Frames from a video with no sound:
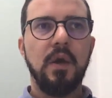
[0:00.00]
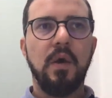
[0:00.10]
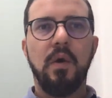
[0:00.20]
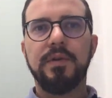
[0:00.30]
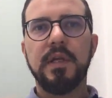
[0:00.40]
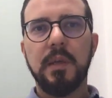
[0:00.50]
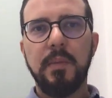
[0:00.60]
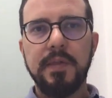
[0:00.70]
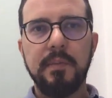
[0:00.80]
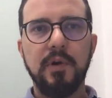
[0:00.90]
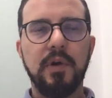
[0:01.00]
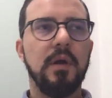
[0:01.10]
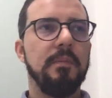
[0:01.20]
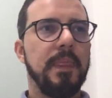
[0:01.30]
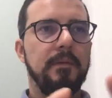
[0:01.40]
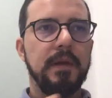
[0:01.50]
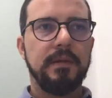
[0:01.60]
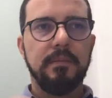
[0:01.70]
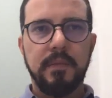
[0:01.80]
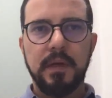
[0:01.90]
Or think about a book
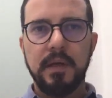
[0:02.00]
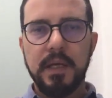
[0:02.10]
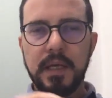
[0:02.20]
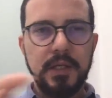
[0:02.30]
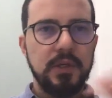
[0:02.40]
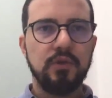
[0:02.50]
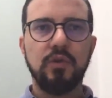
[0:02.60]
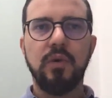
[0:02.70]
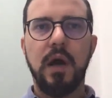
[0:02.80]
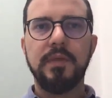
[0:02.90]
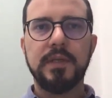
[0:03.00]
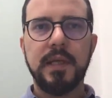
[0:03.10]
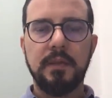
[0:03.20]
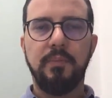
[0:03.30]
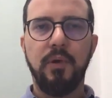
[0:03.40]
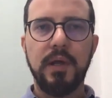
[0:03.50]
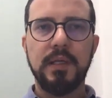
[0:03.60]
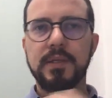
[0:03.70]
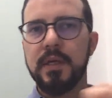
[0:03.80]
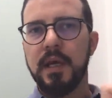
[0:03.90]
with easier to understand
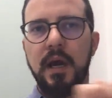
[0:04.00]
points,